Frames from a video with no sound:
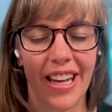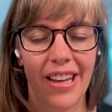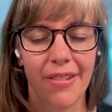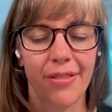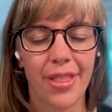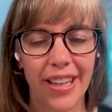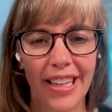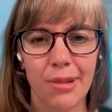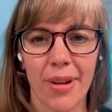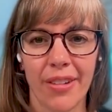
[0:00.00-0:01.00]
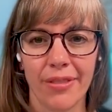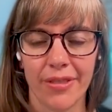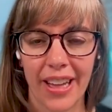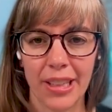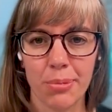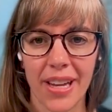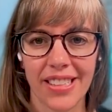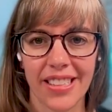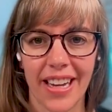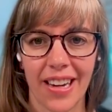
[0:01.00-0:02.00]
of thinking about
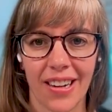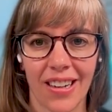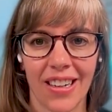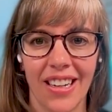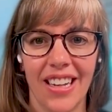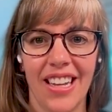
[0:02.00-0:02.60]
value-based care.